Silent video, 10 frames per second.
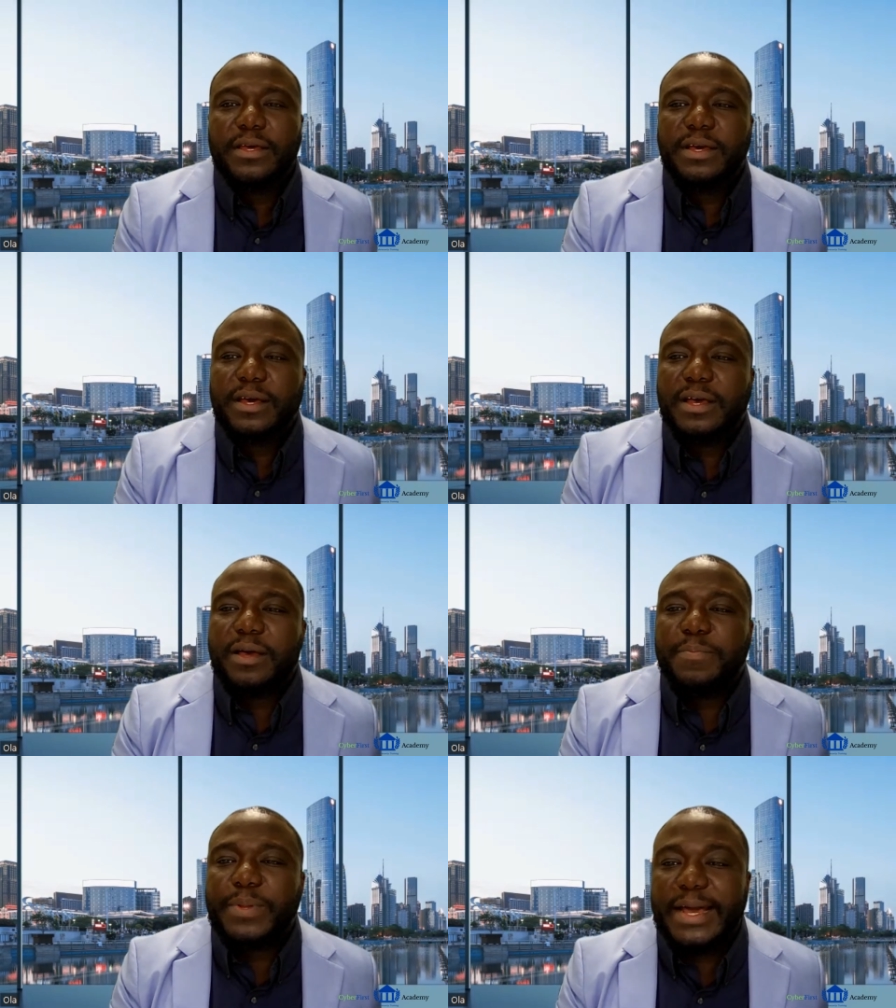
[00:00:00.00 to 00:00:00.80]
uh,
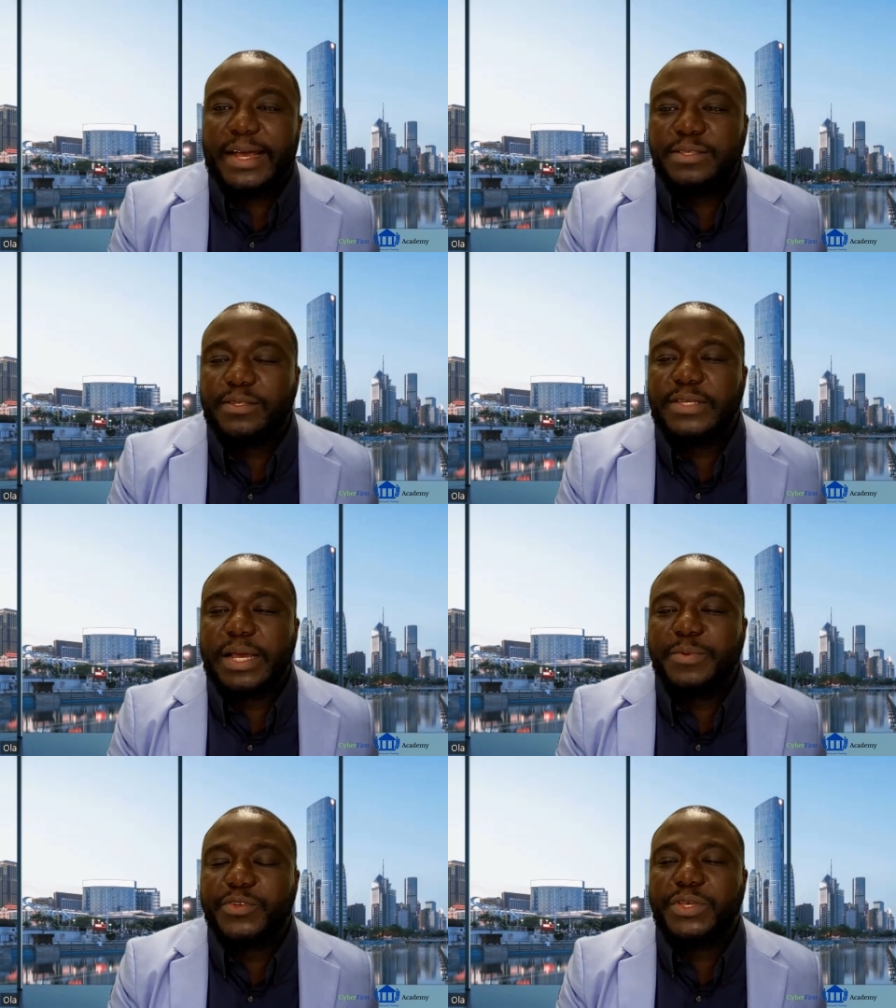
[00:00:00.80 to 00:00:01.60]
apply to
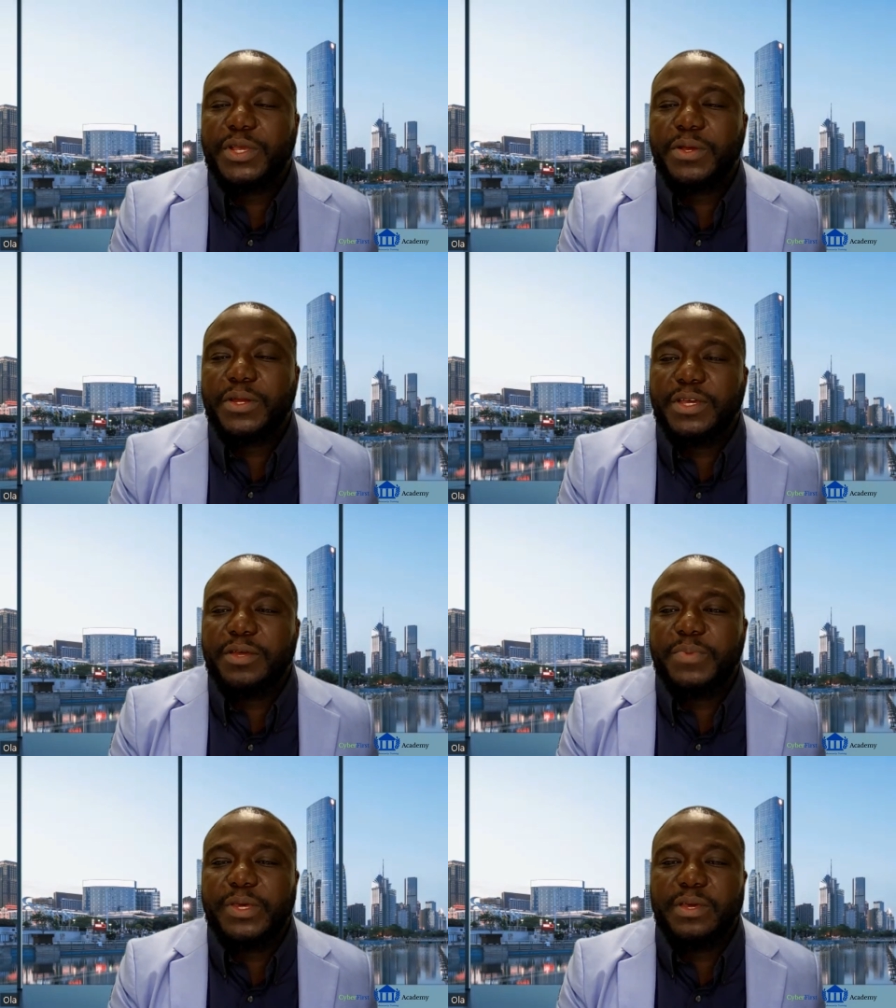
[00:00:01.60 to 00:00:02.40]
cybersecurity,
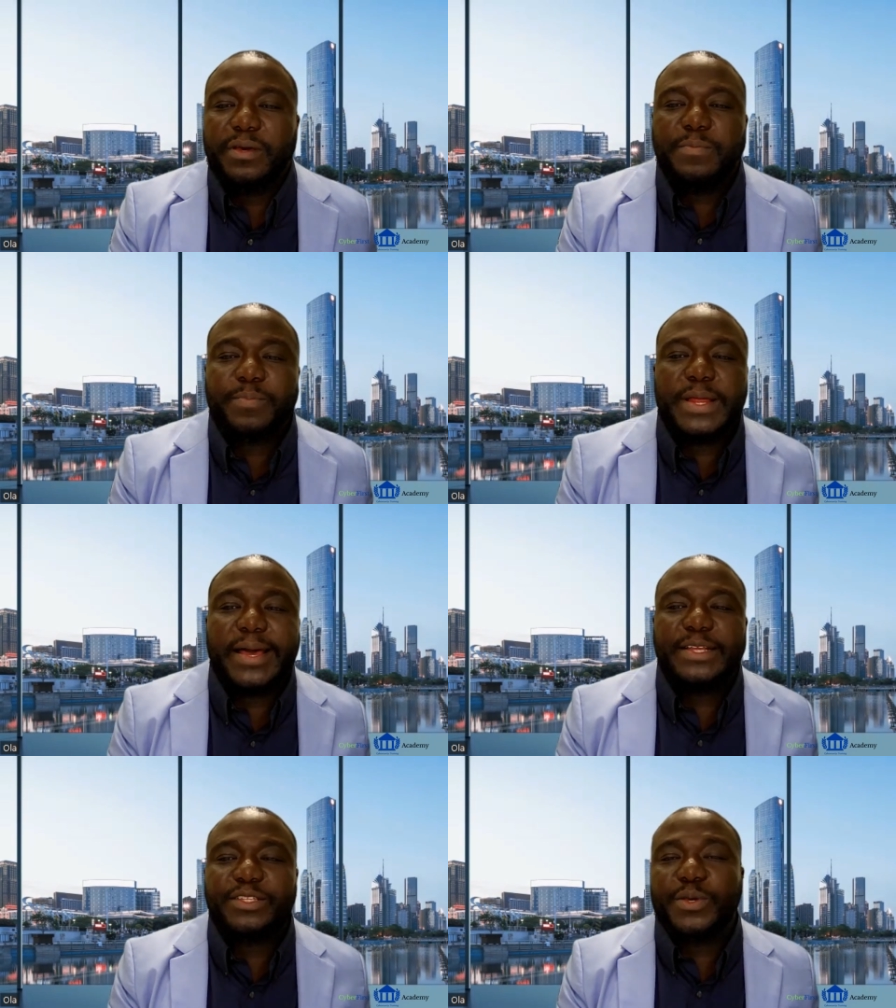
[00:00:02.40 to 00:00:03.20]
could be
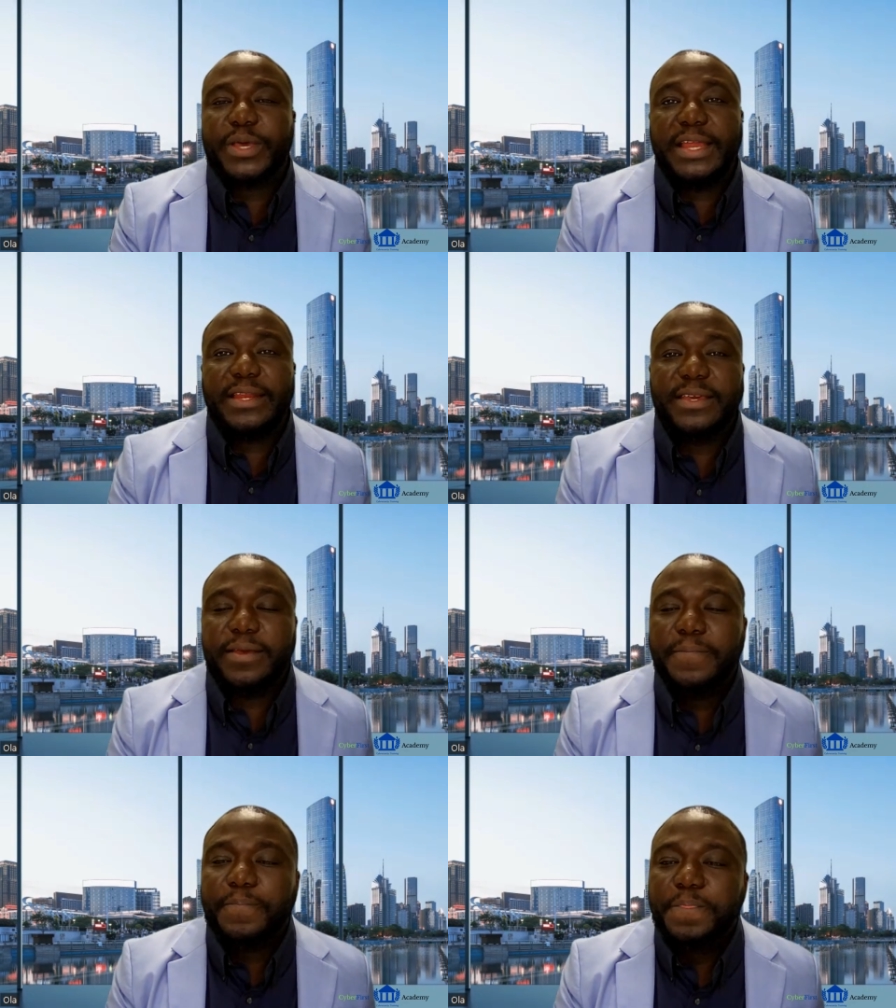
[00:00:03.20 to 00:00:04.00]
applied to
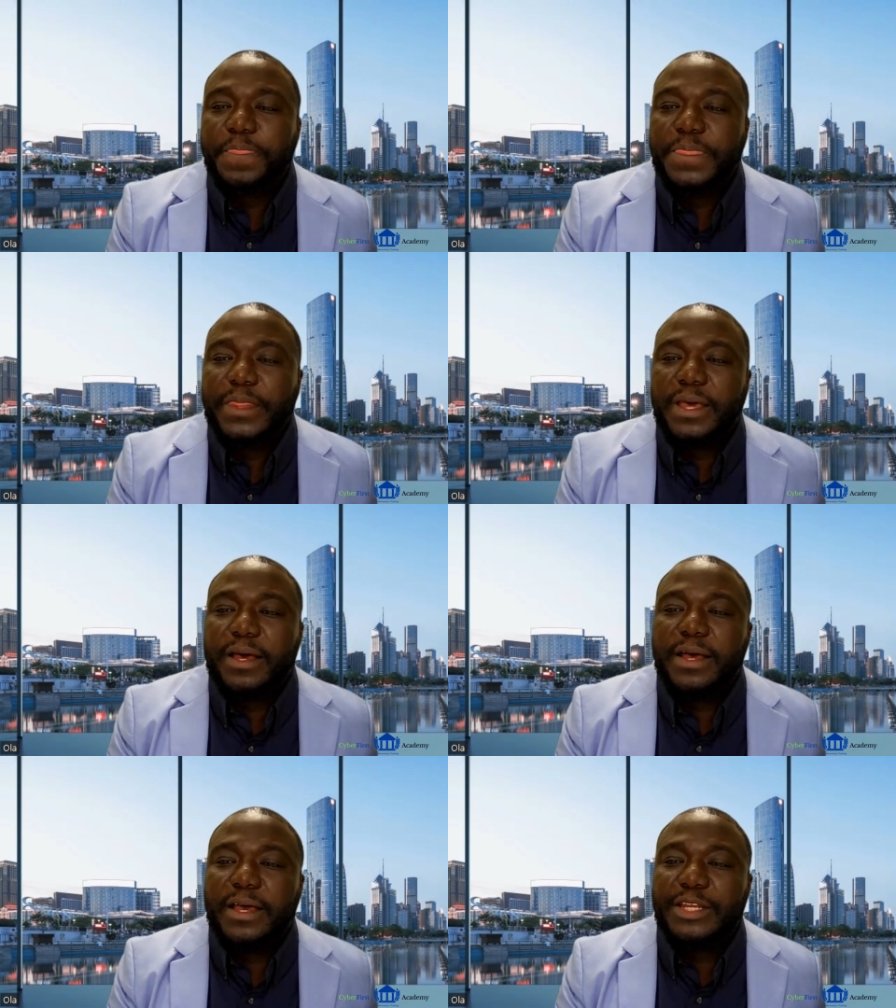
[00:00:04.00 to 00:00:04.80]
any
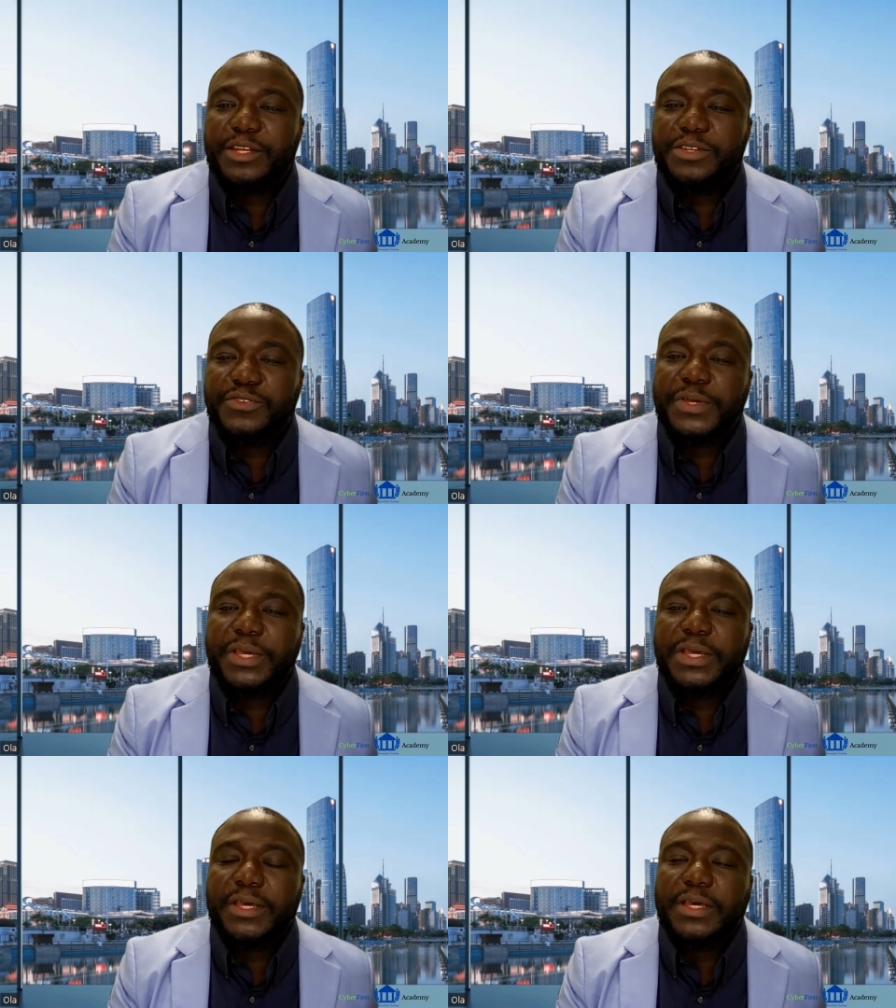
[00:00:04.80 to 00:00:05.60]
uh,
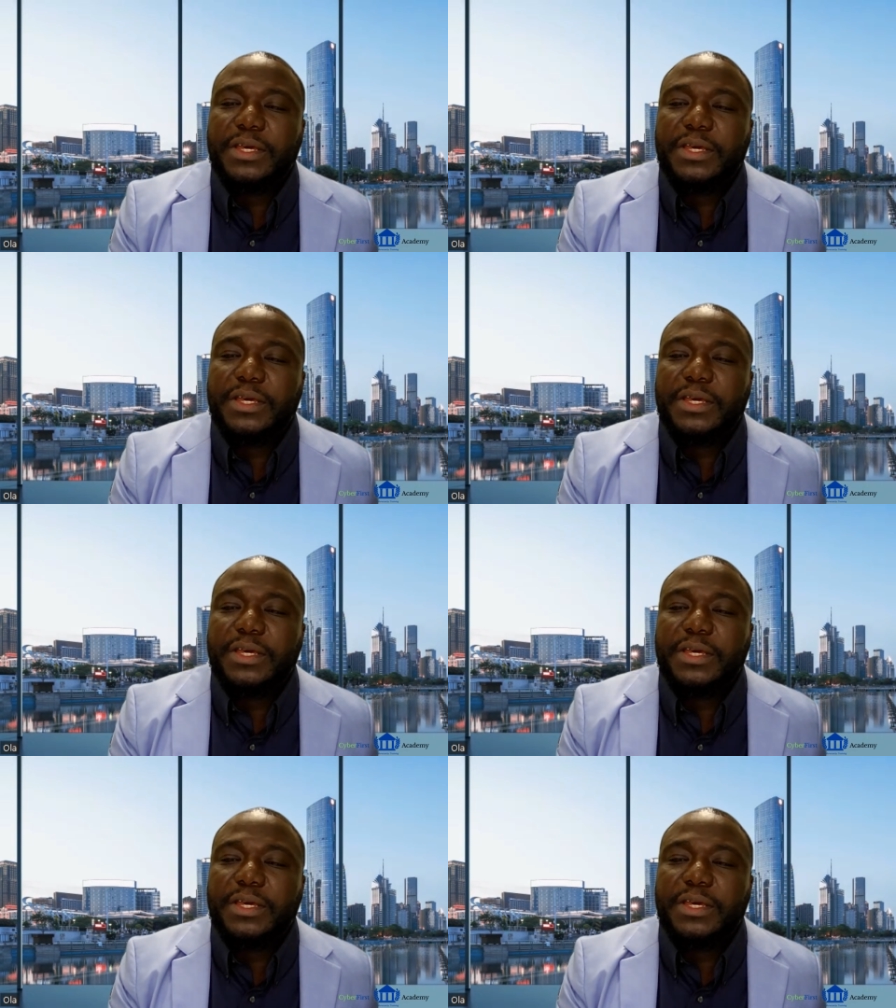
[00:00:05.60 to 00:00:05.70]
industry.